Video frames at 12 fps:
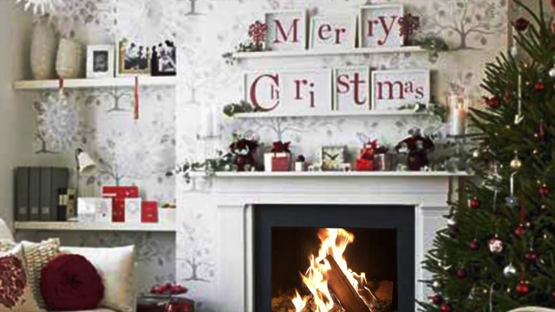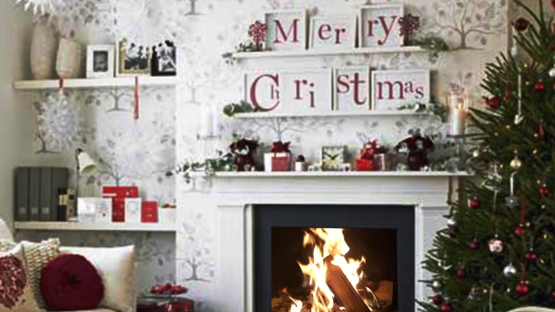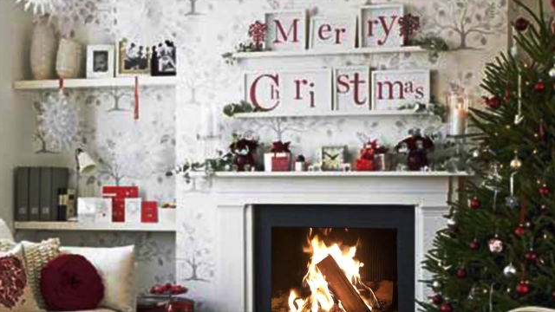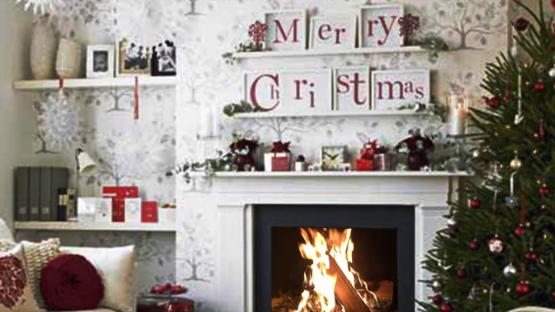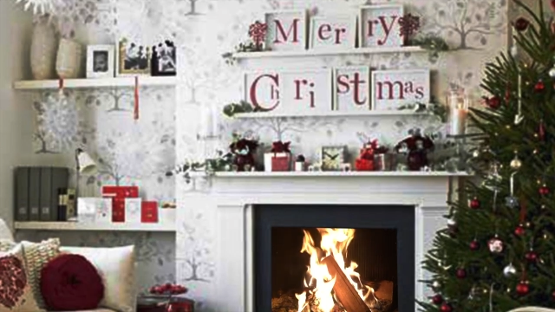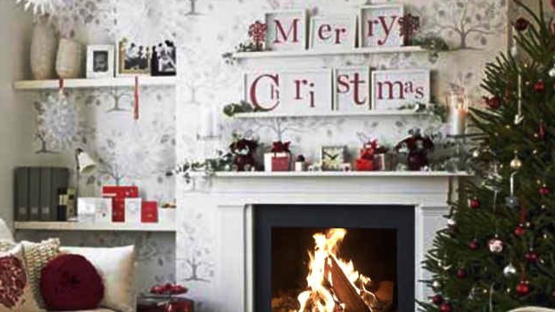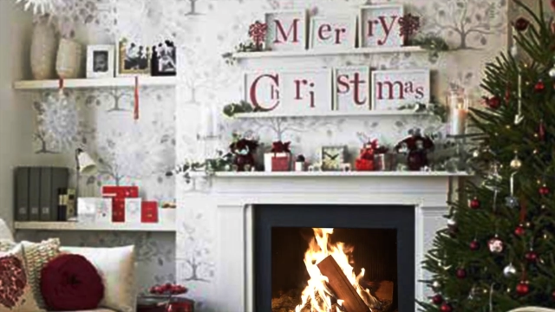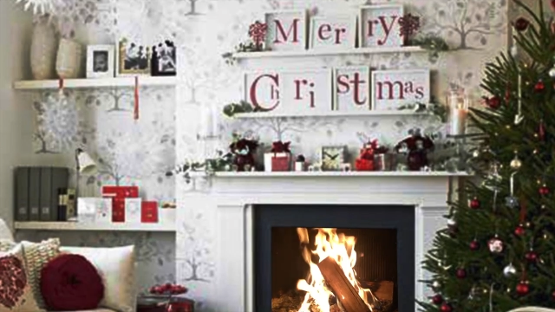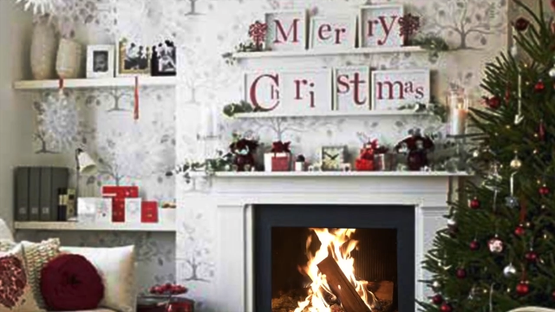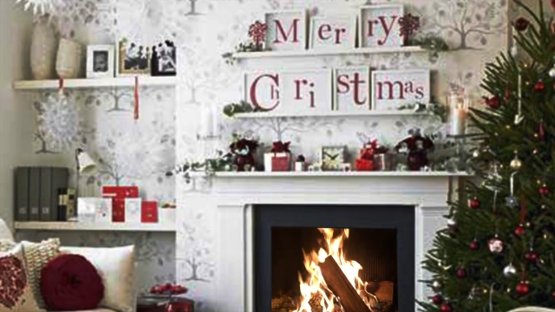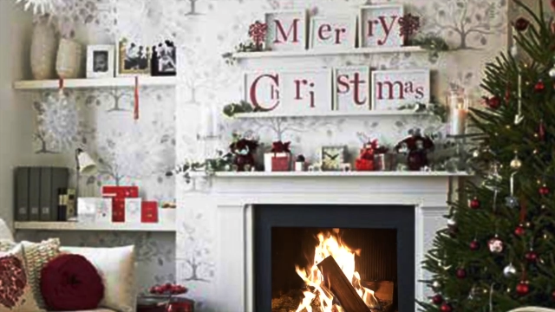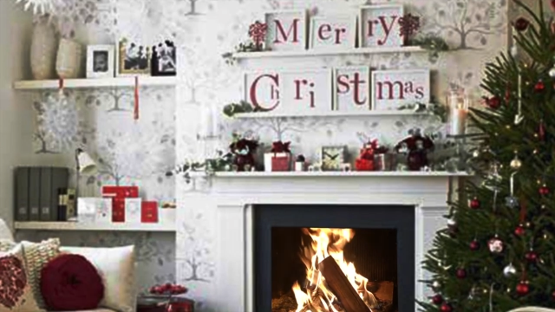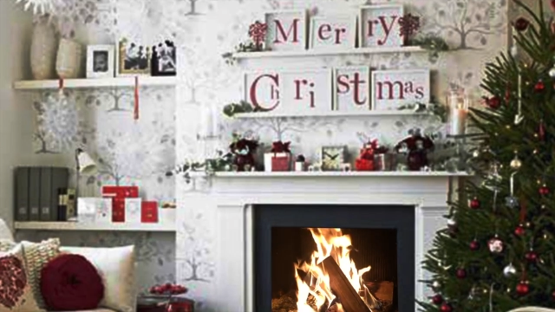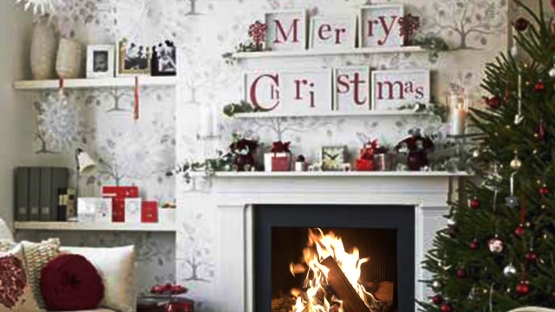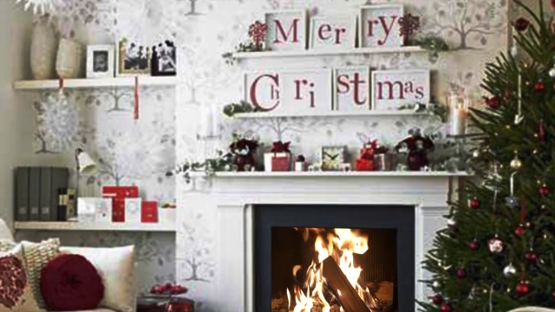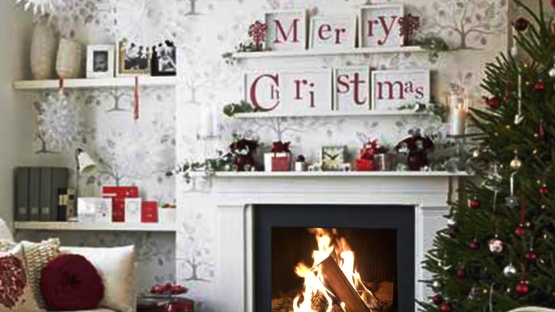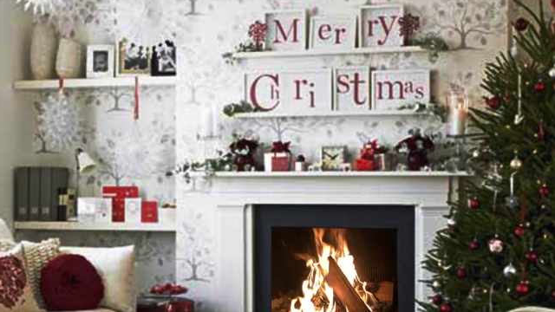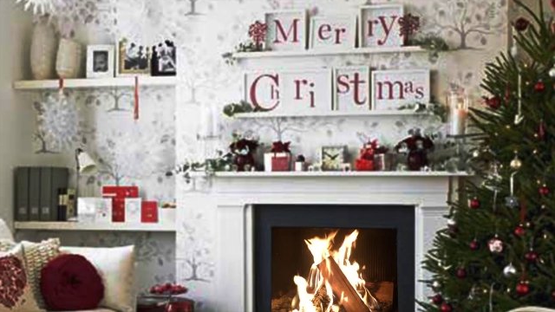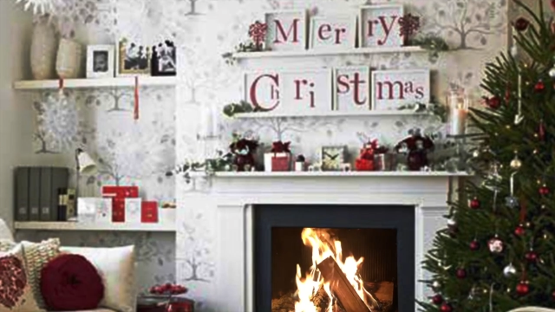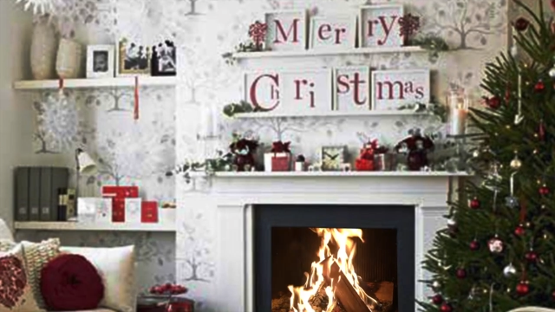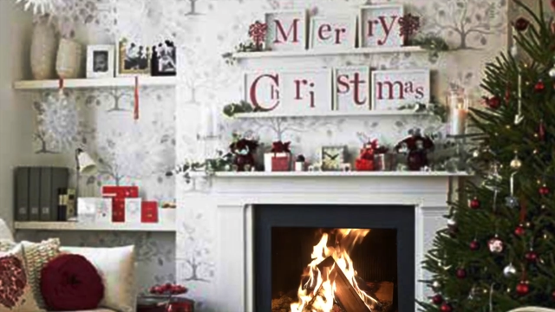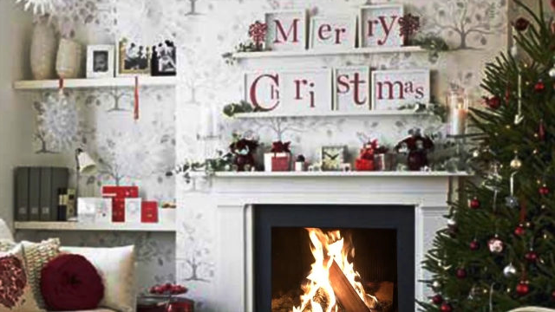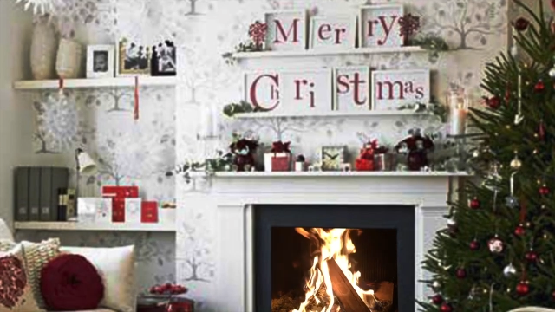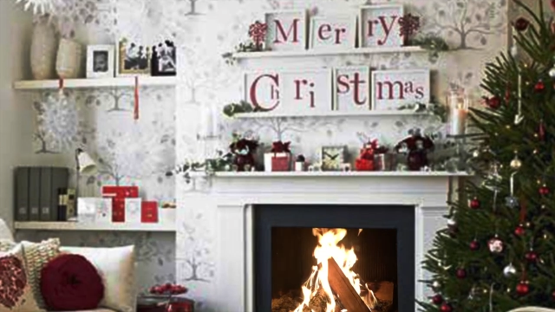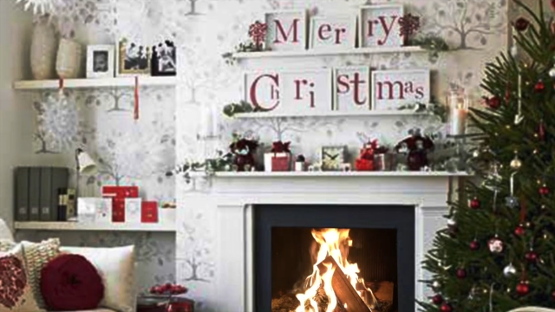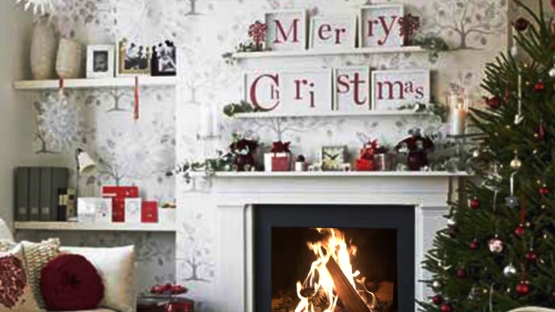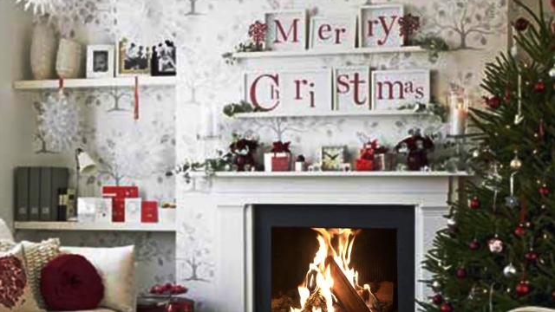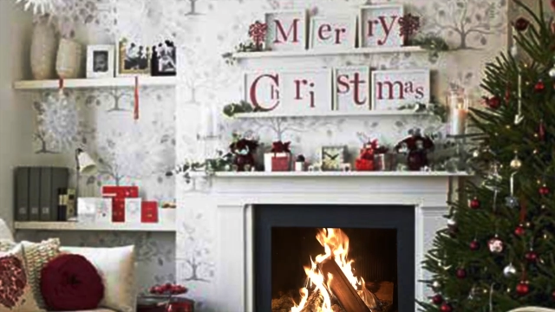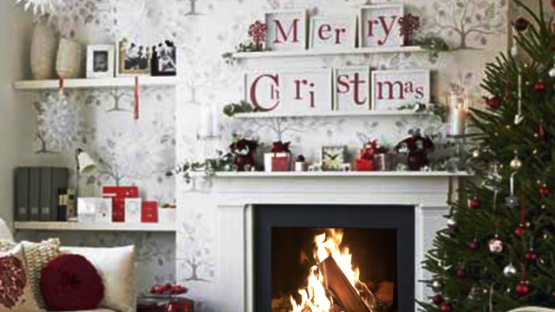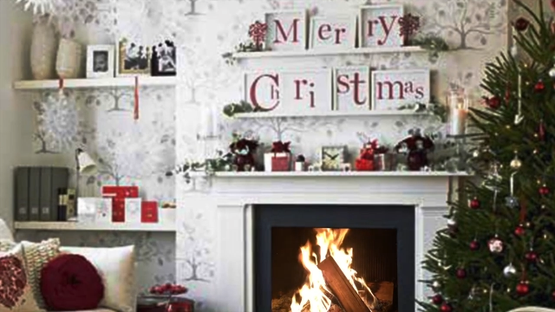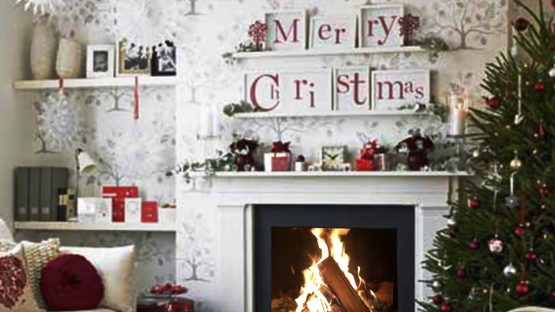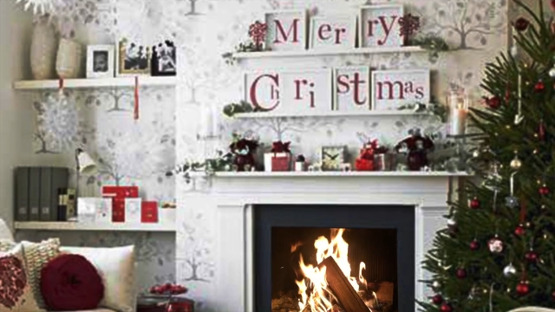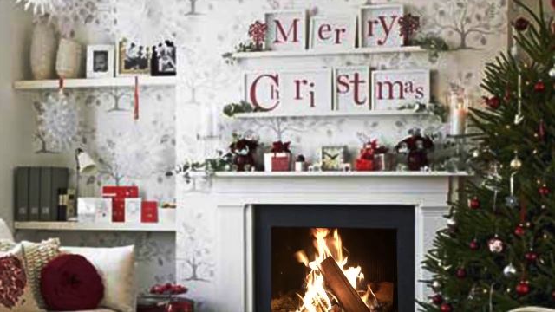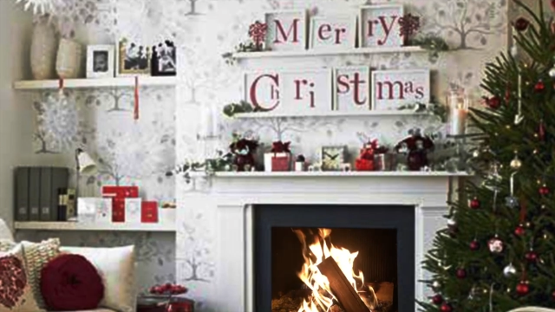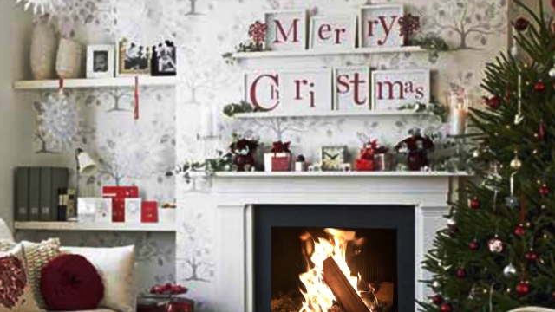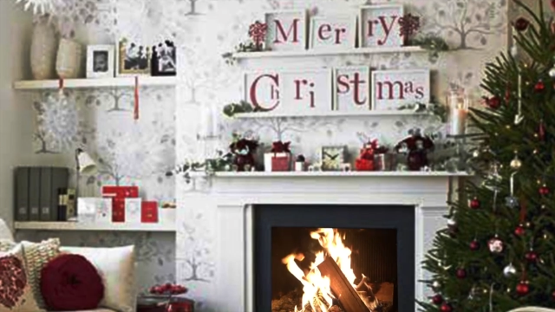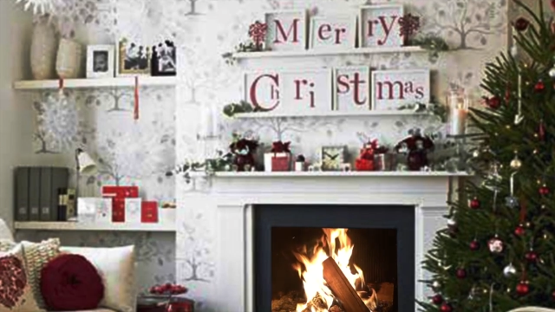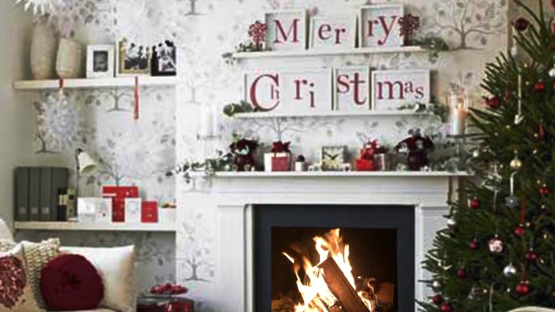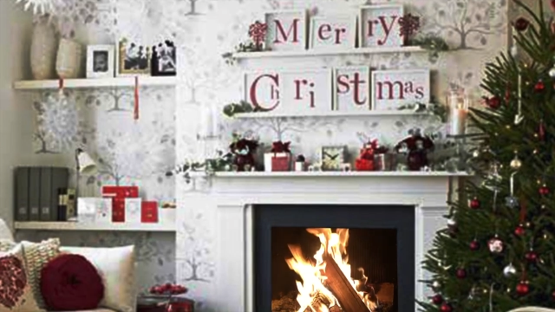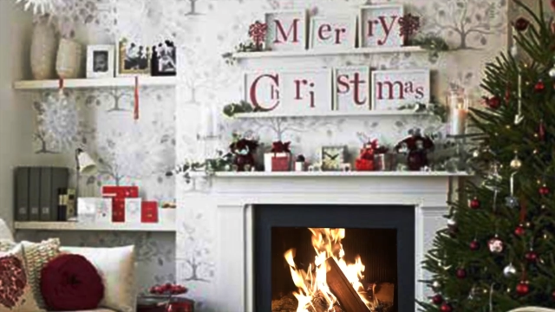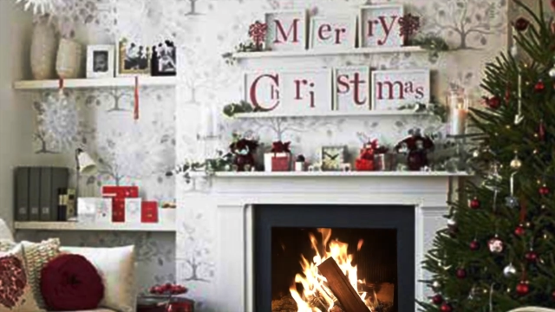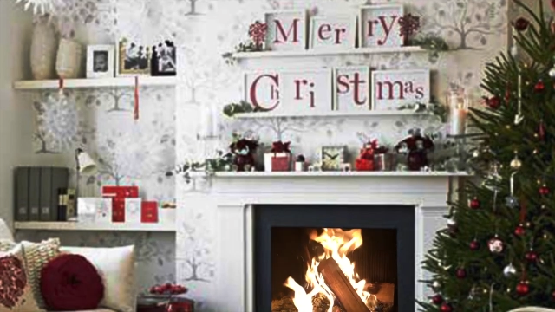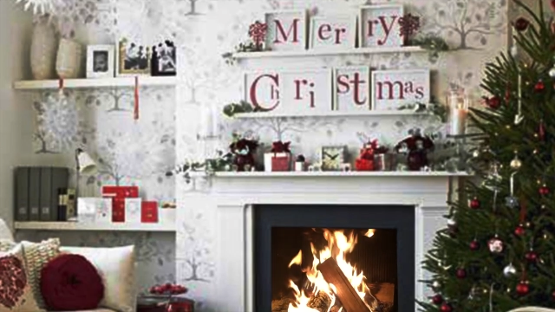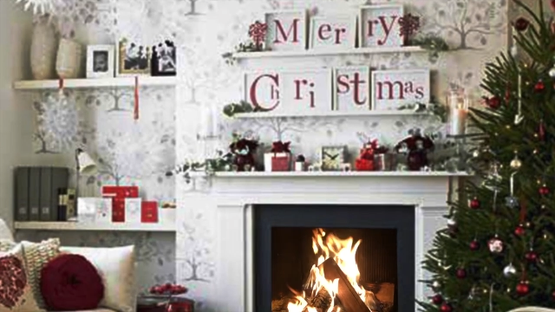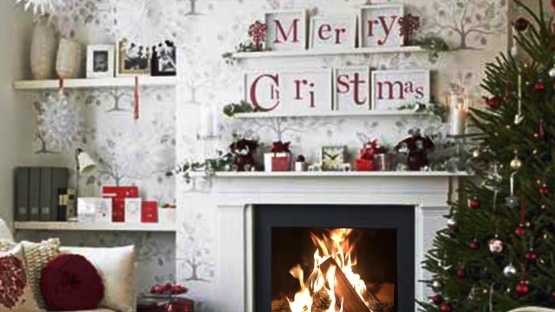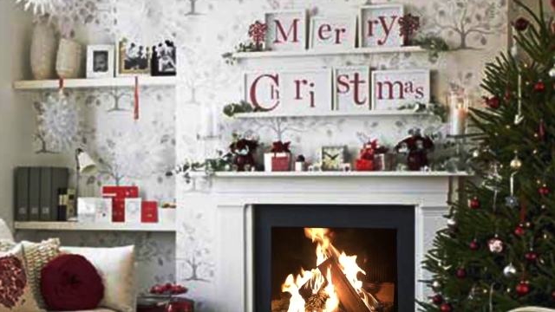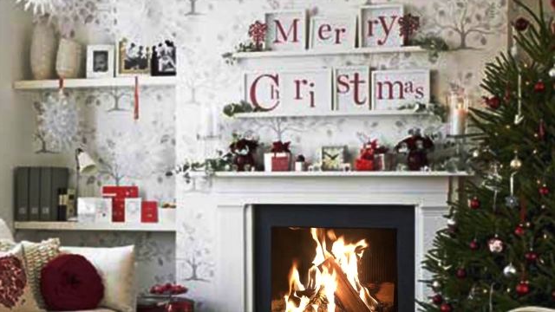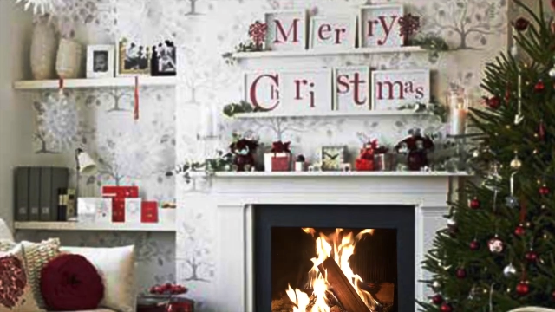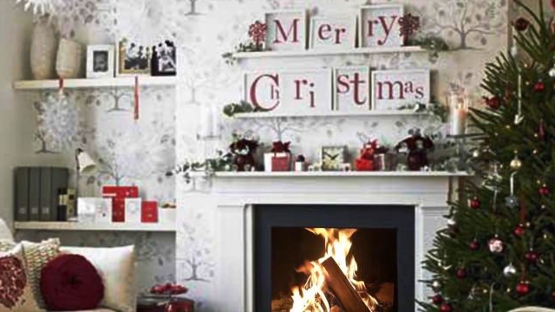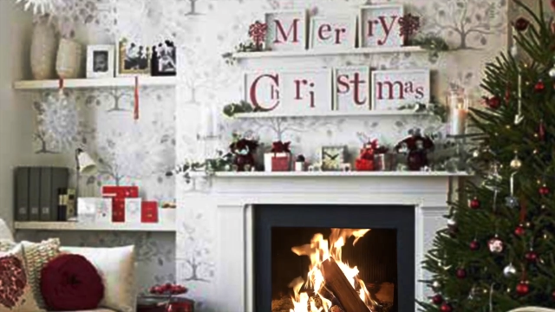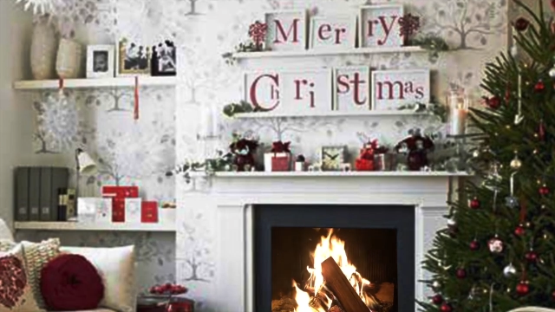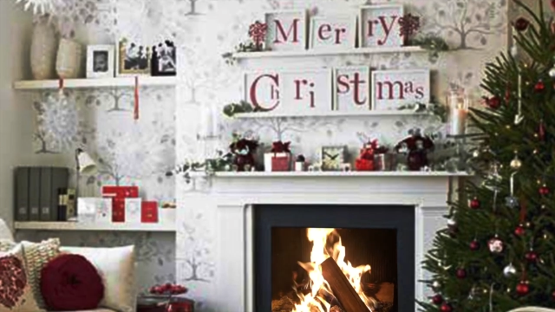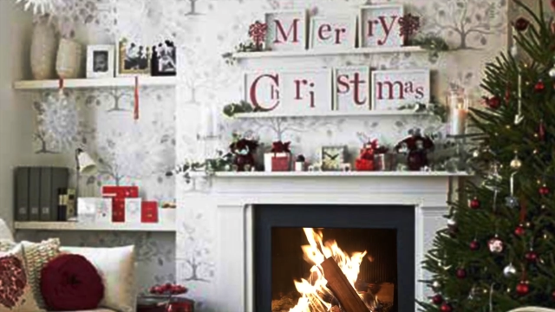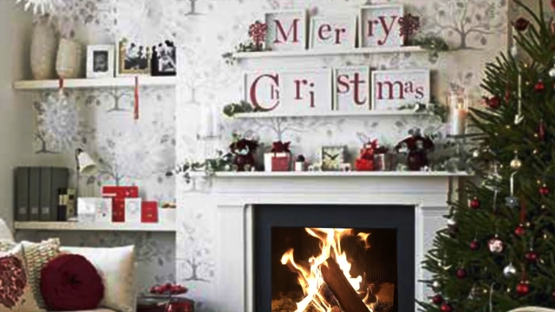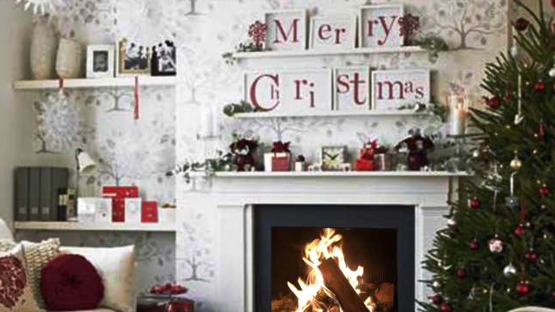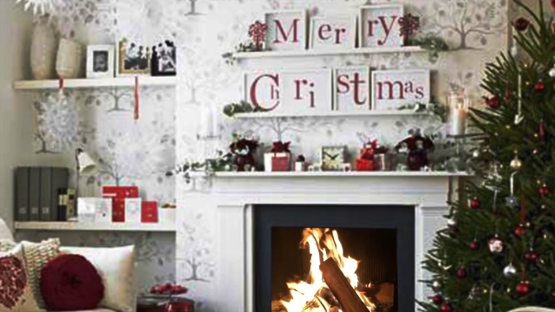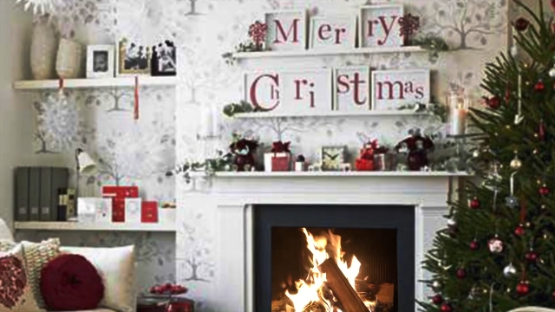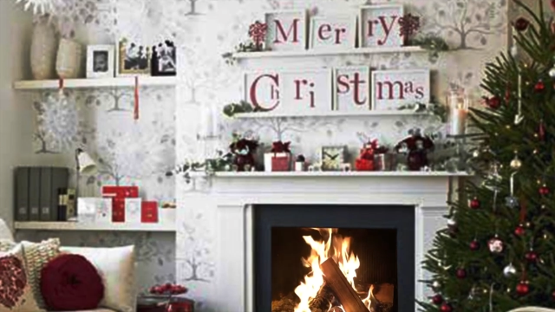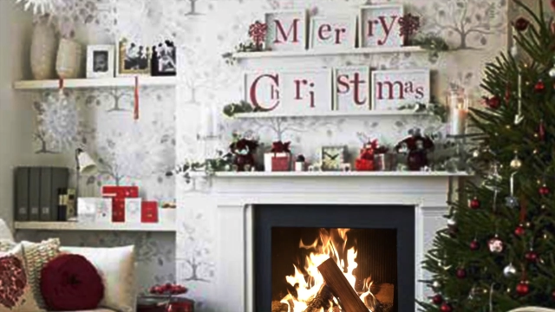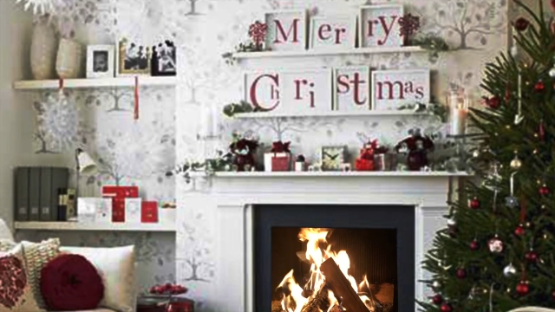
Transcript: No face is visible, so there are no lips to read.